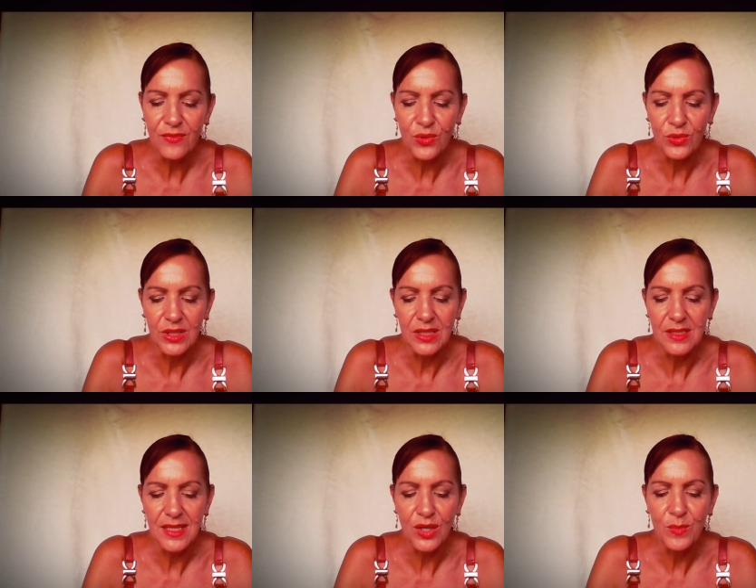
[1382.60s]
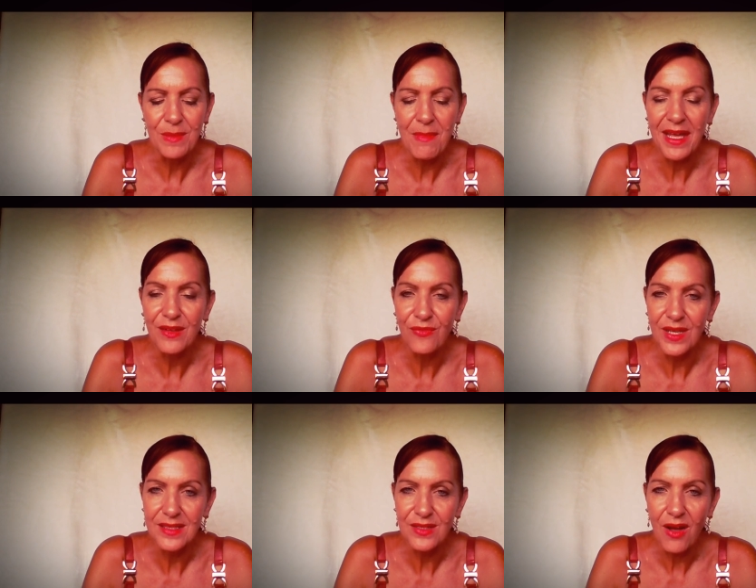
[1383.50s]
of Kuan Yin to help me
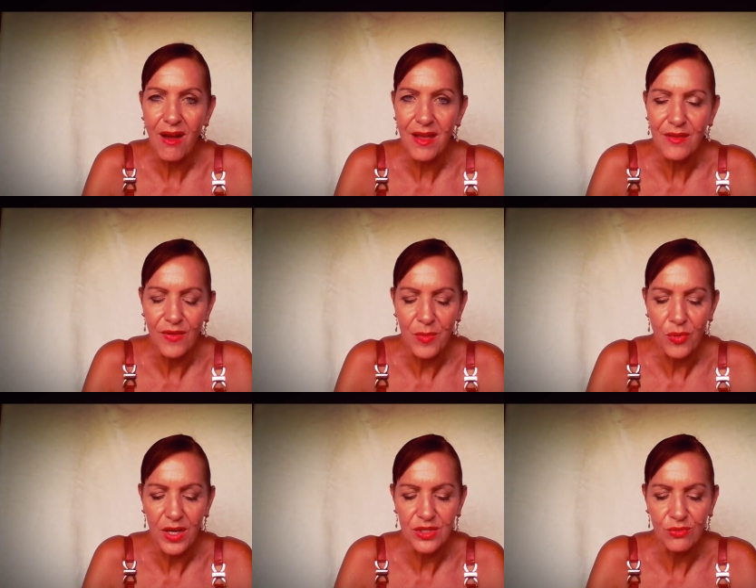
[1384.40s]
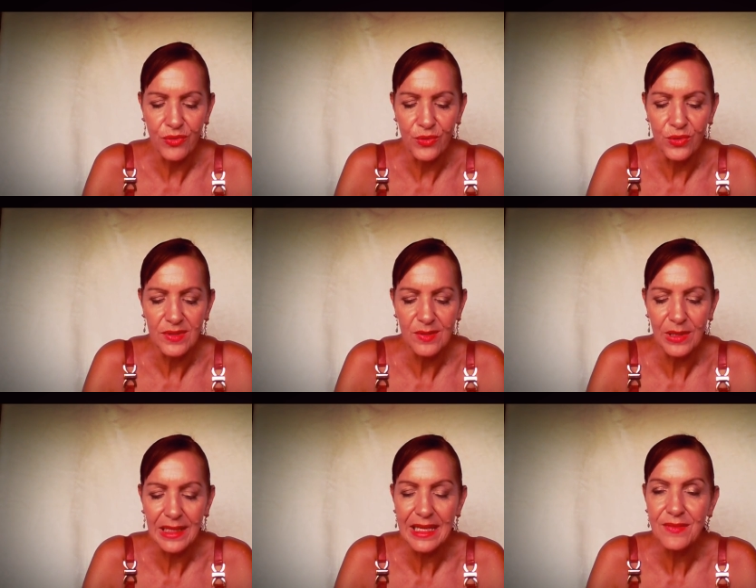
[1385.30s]
manifest higher vibrational thoughts,
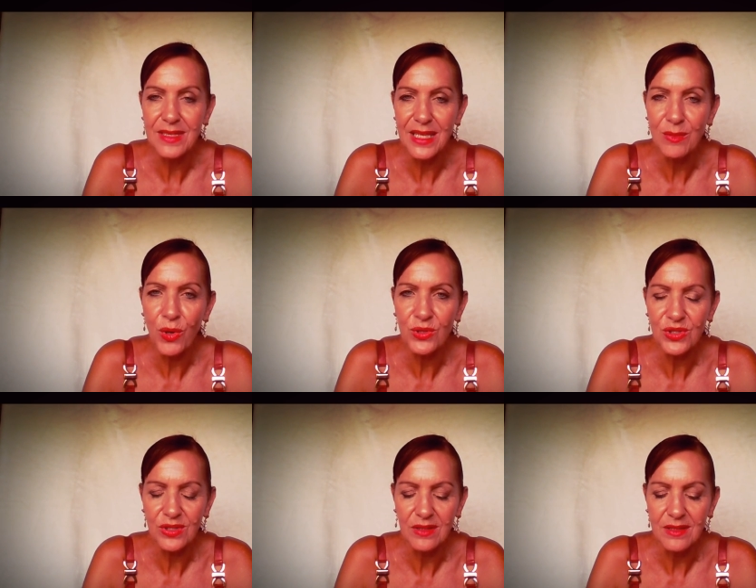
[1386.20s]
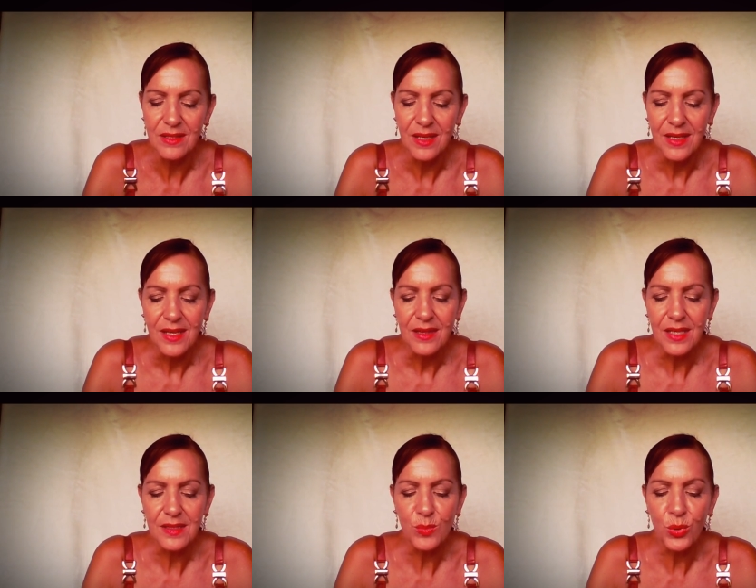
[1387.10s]
beliefs, and emotions
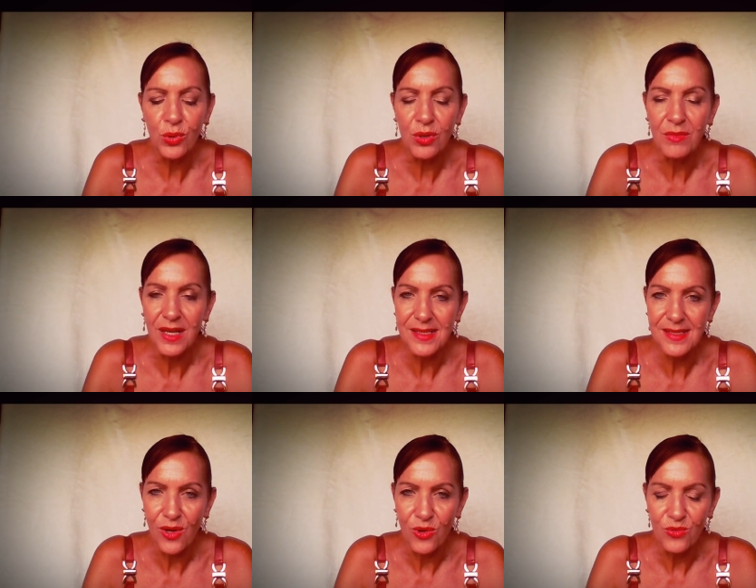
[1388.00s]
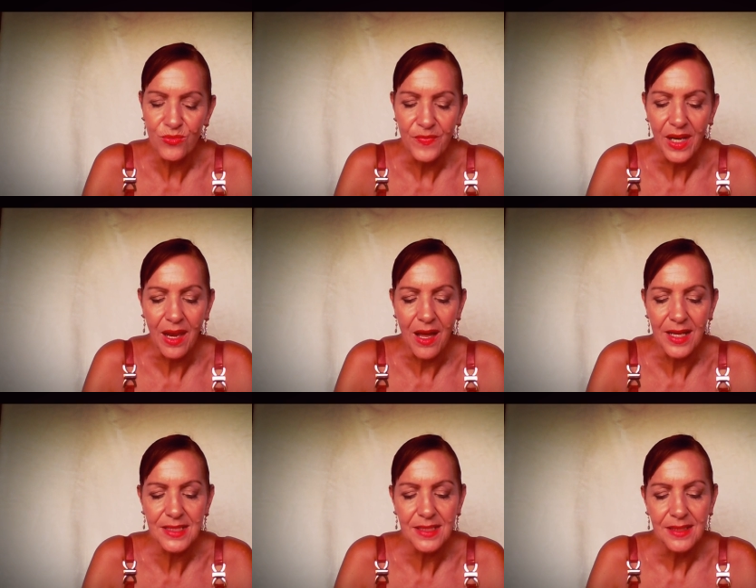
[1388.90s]
that support my soul,
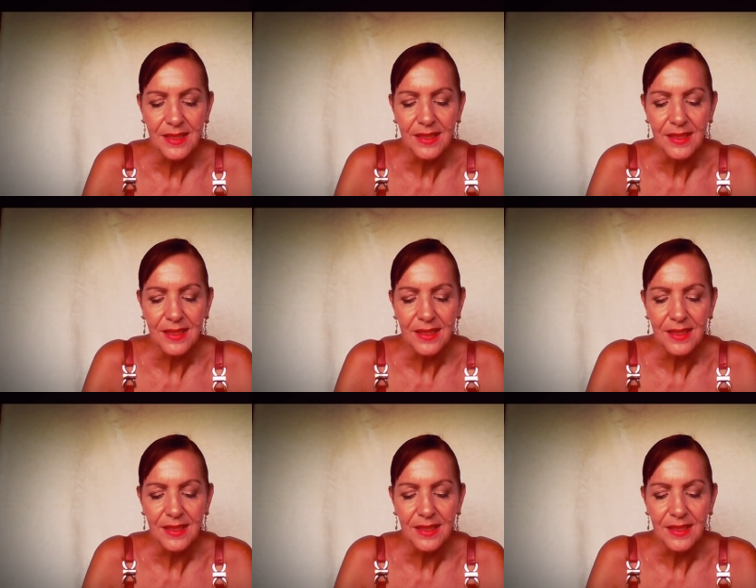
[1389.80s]
light,